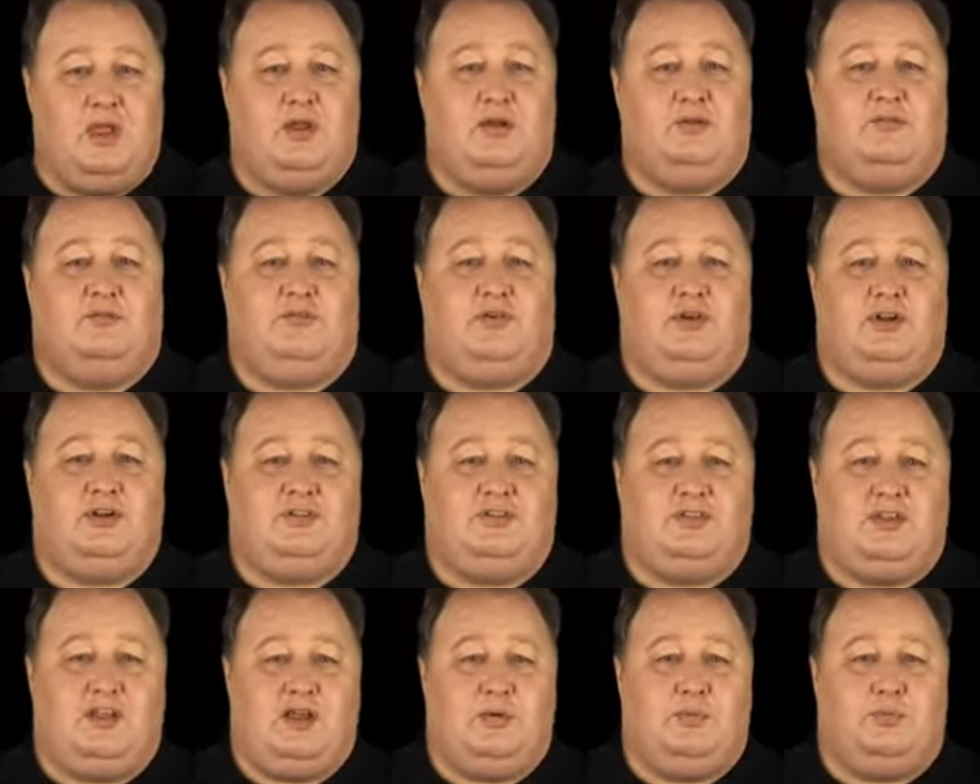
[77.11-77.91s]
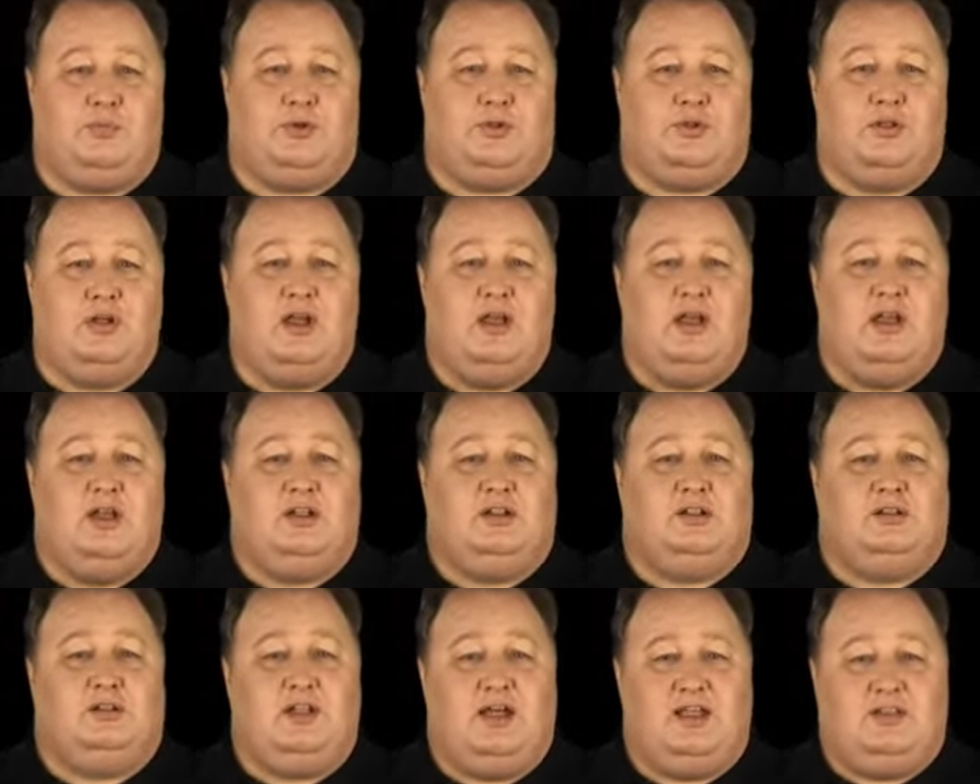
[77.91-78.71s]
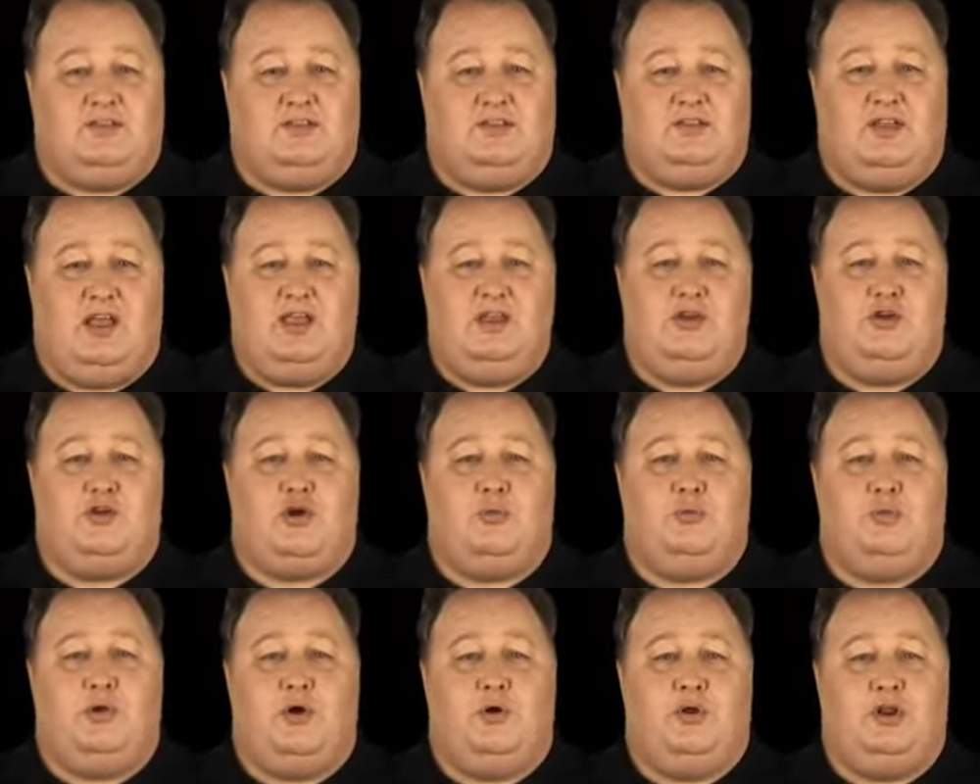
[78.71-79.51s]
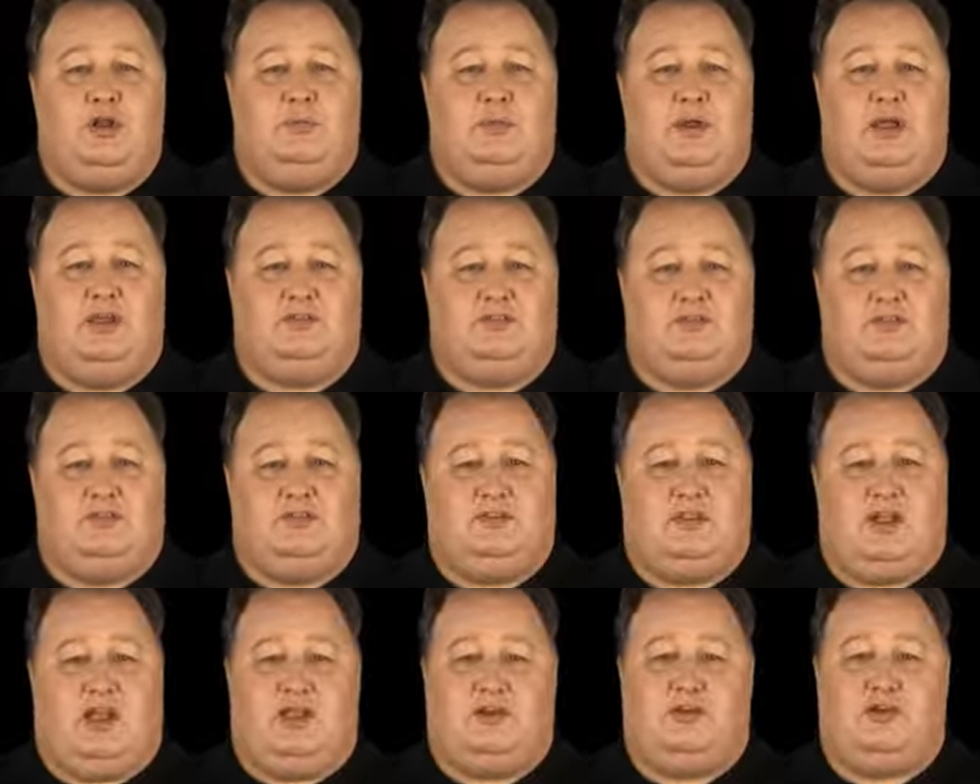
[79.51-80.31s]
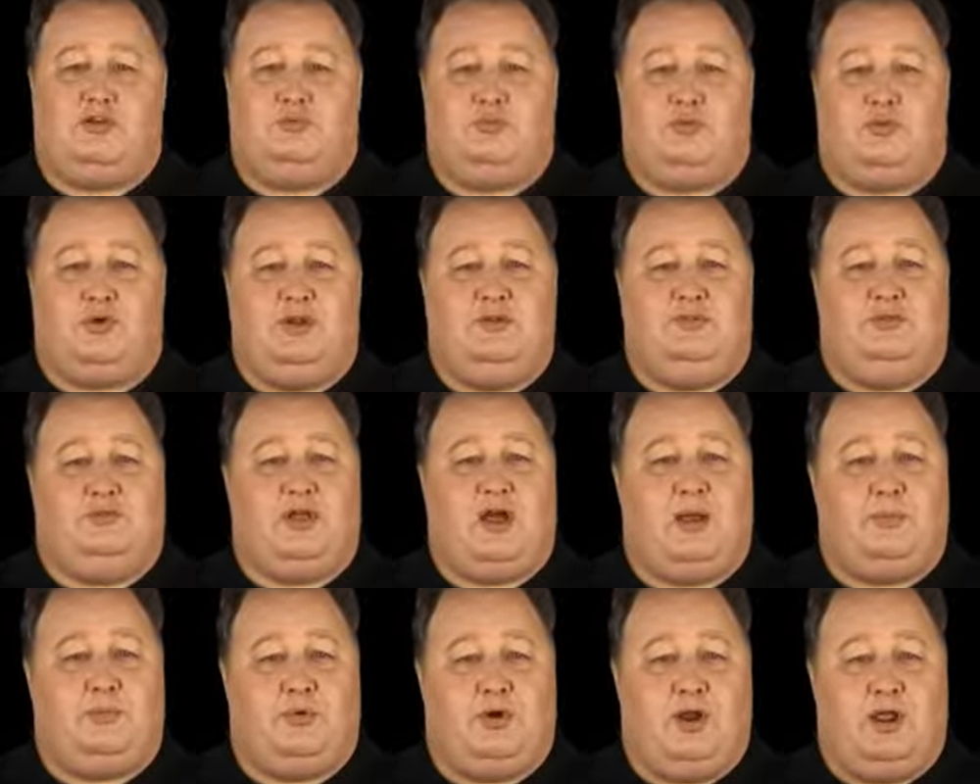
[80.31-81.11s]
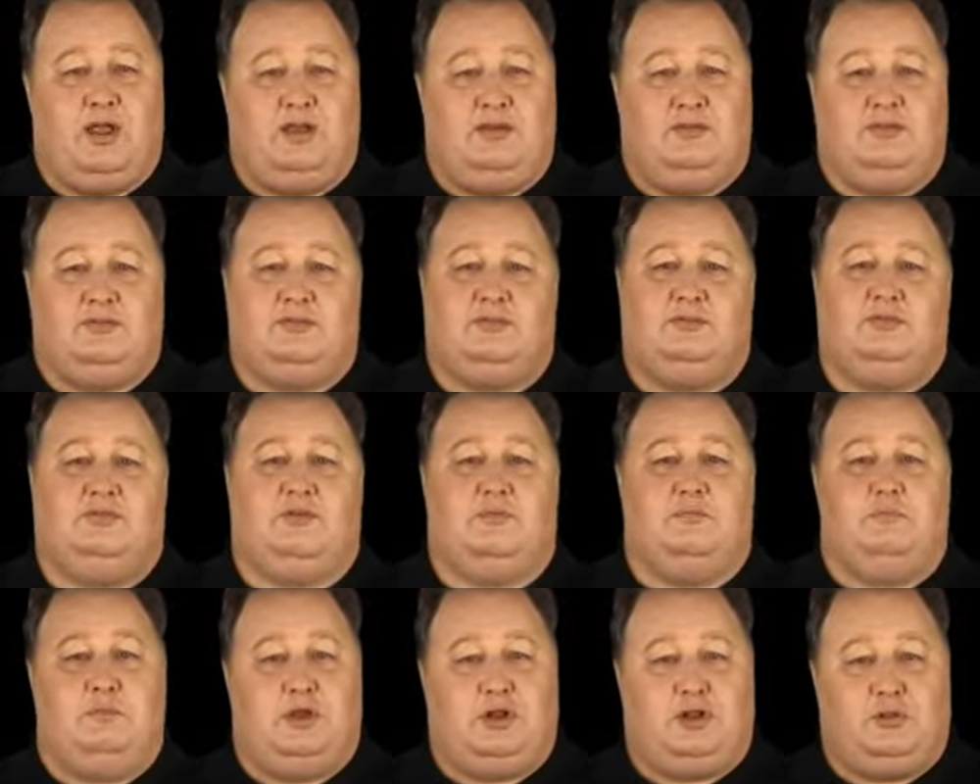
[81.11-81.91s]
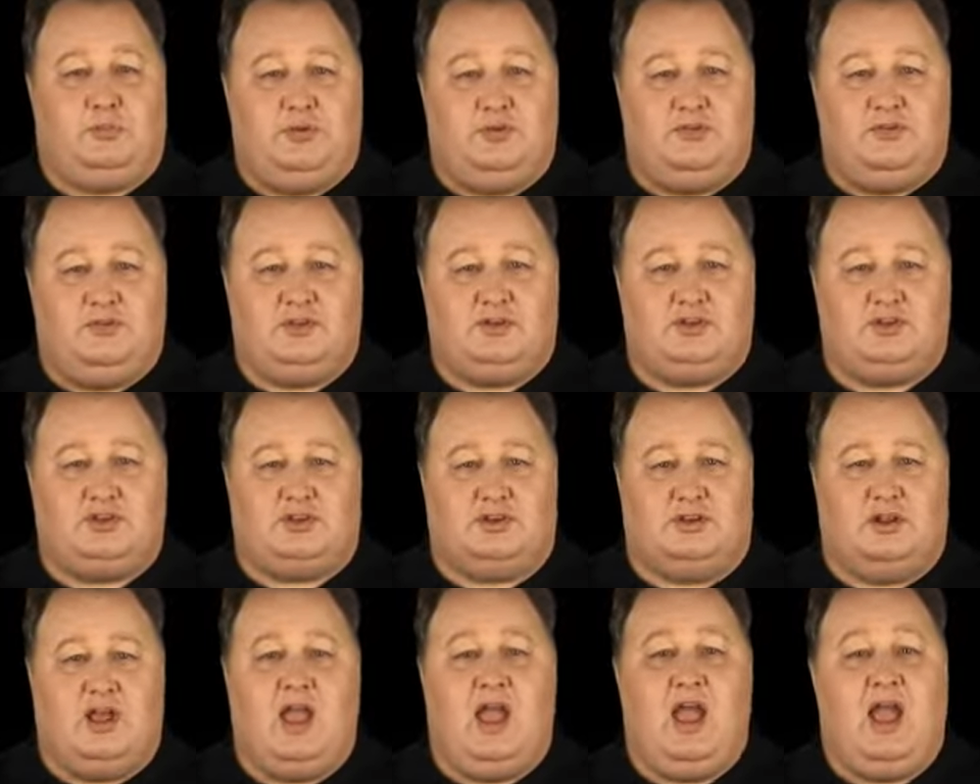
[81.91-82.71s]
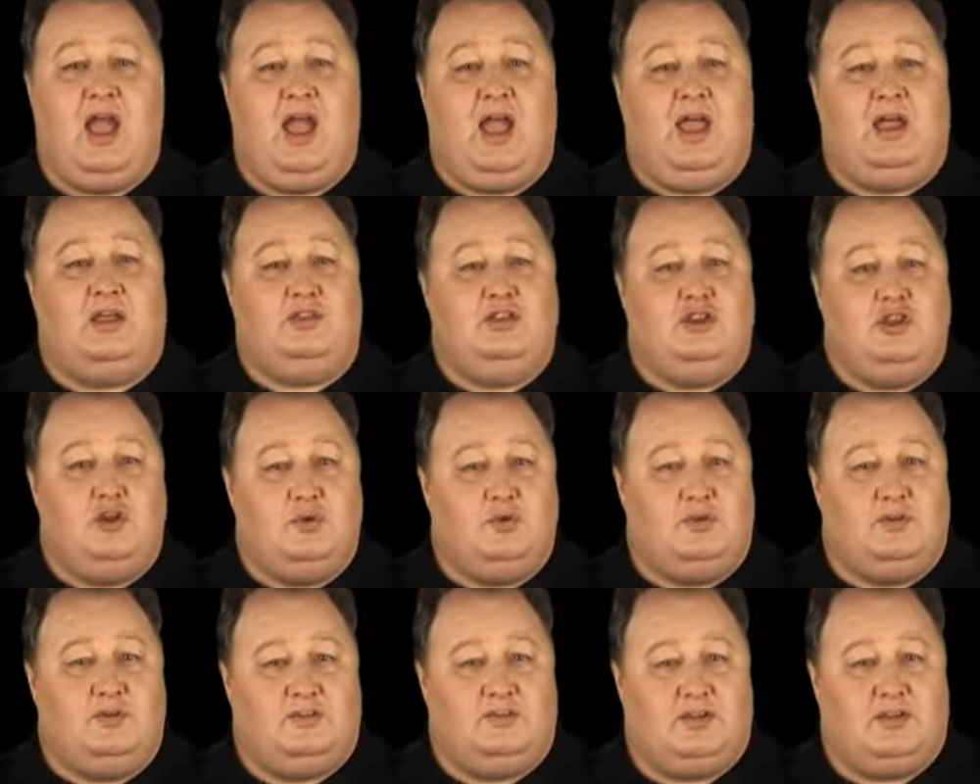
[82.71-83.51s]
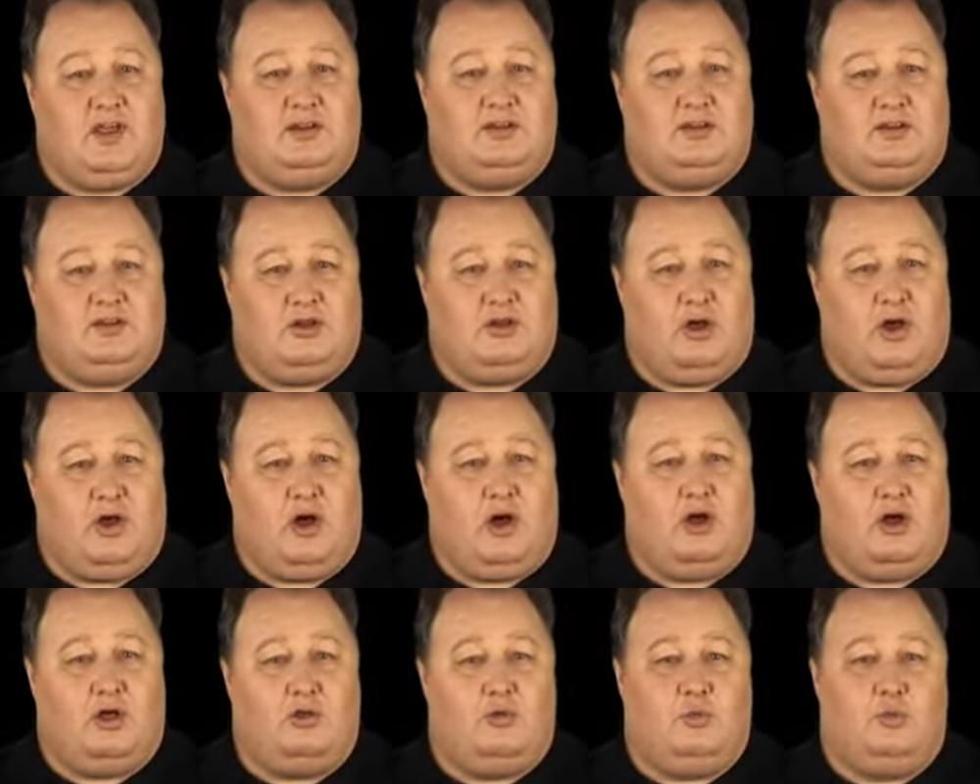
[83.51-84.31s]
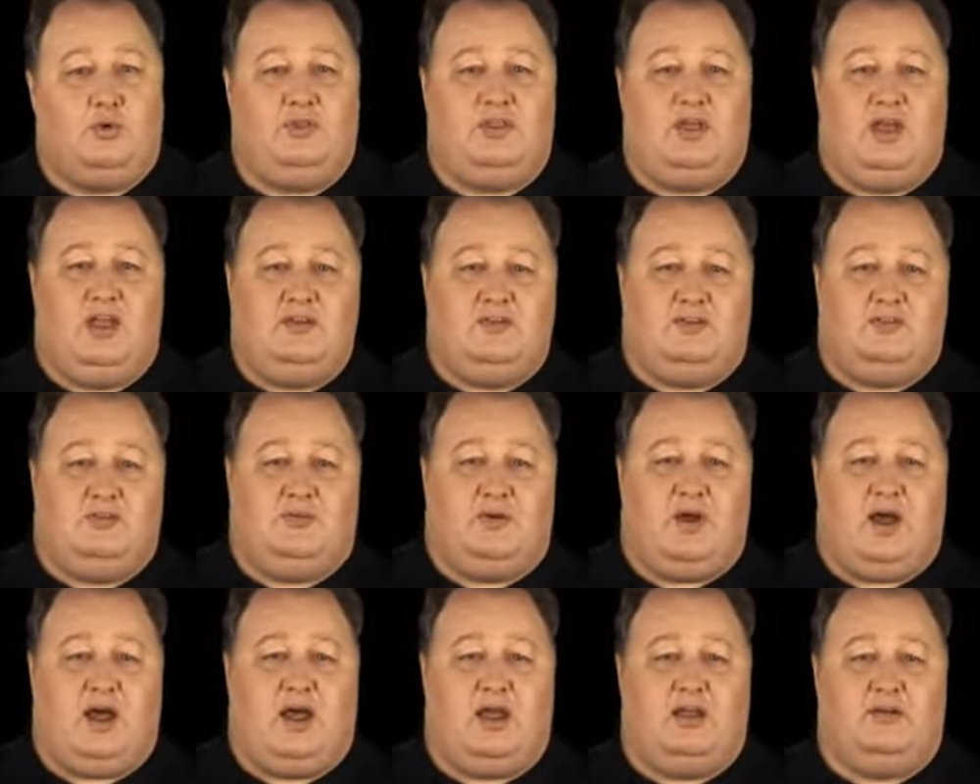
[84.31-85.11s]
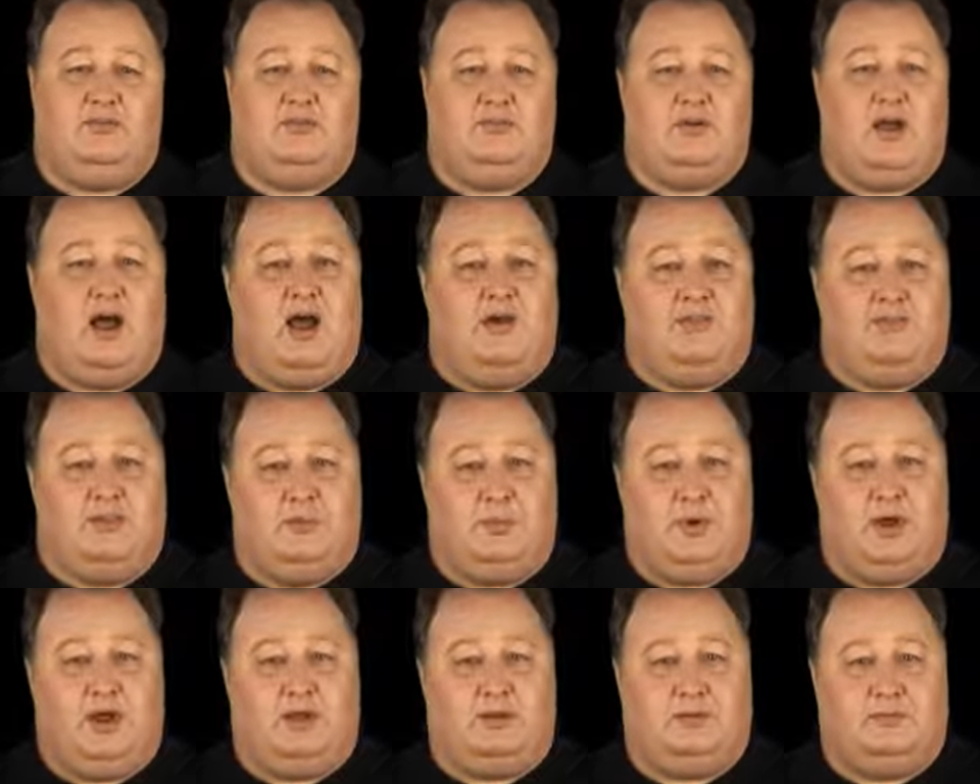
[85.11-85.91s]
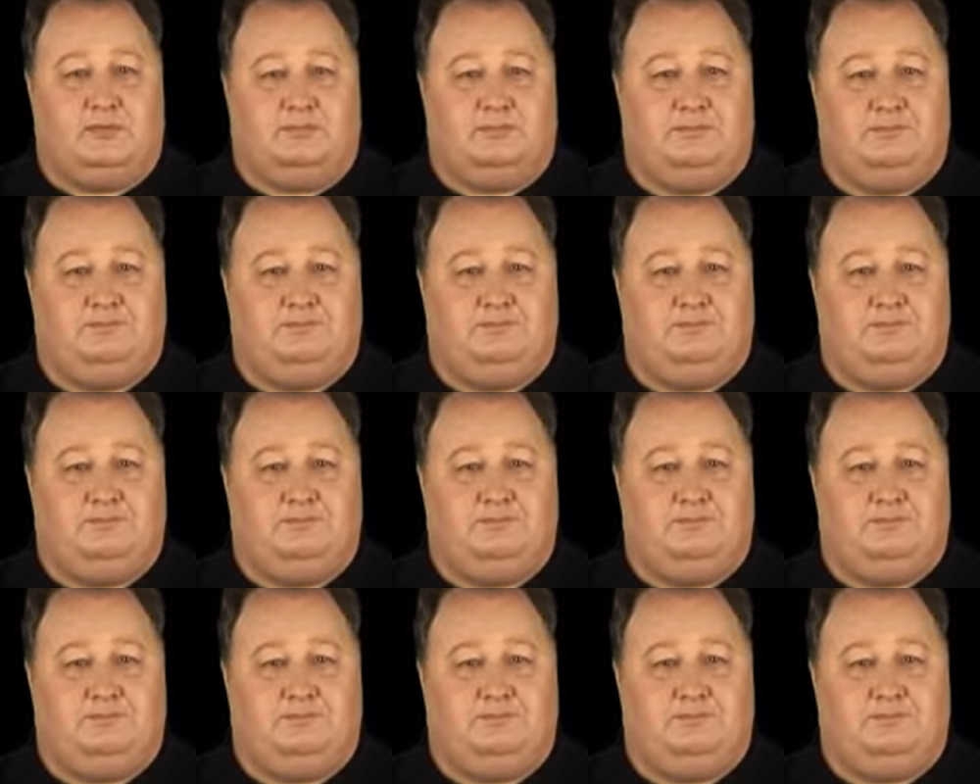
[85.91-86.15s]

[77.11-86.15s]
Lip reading: For example, let's say your opponent makes a standard pre-flop raise from middle position and you decide to call with ace-5 on the button.